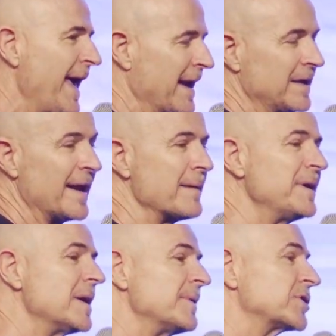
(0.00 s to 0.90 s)
and can I
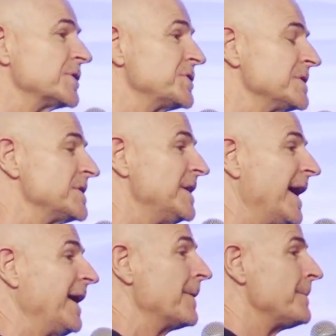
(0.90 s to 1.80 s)
become a Christian
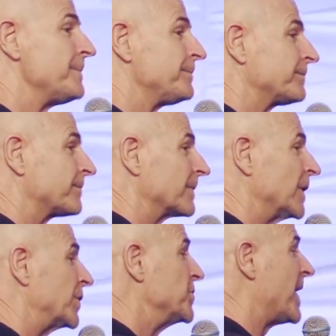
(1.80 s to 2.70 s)
today?
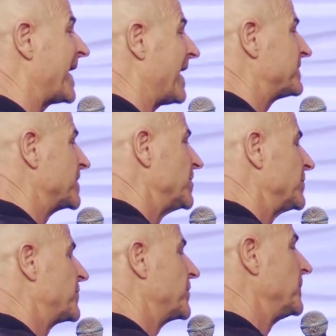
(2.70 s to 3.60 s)
Or do I have to
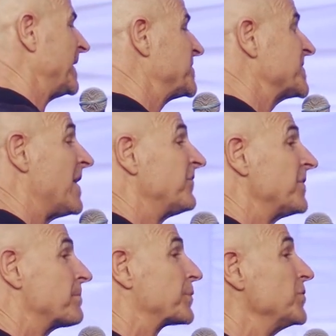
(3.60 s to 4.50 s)
go through a
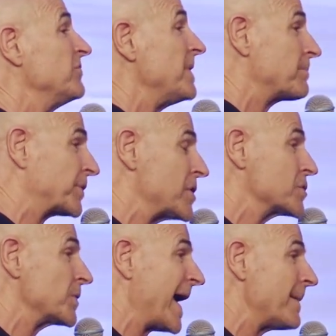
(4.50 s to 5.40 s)
self-improvement
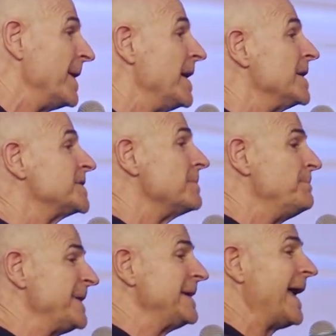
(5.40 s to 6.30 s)
program to
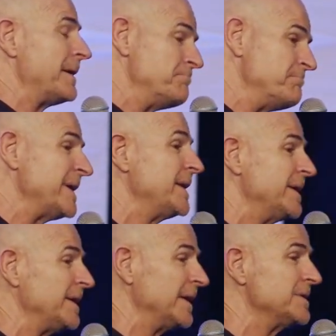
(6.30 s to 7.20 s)
be
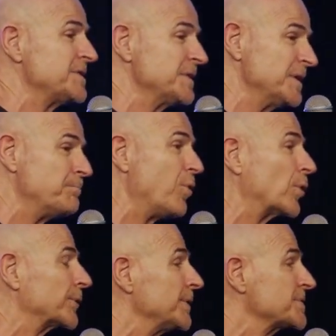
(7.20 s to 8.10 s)
admitted into the
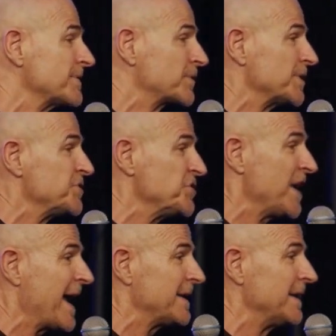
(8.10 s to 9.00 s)
portals of
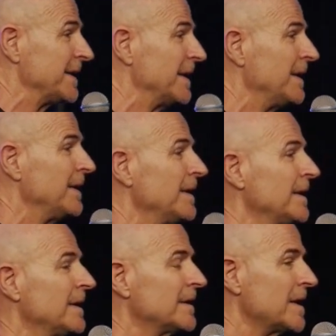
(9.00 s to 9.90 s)
Christianity?
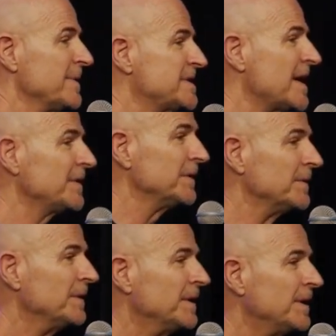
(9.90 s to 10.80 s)
Let me tell
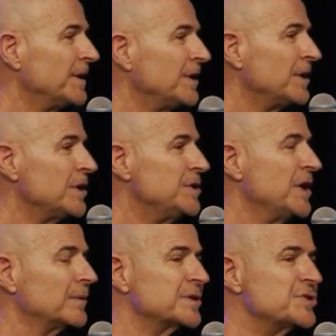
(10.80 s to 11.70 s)
you,
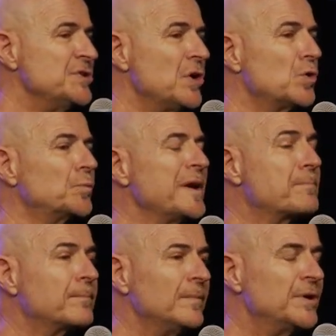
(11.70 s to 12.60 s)
there is
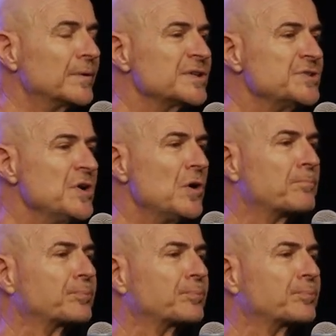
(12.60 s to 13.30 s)
no